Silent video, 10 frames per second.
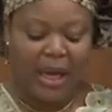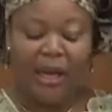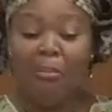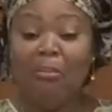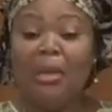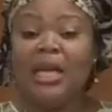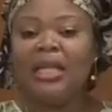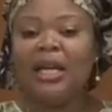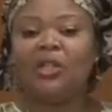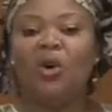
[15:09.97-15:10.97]

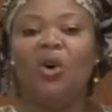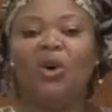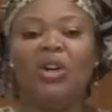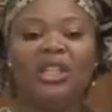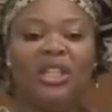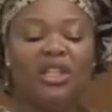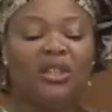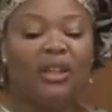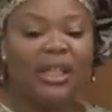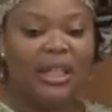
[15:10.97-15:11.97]
Immediate
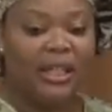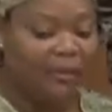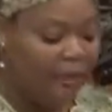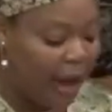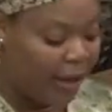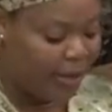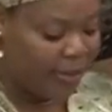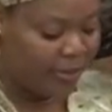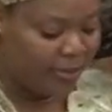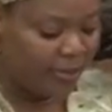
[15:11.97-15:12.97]
unconditional ceasefire,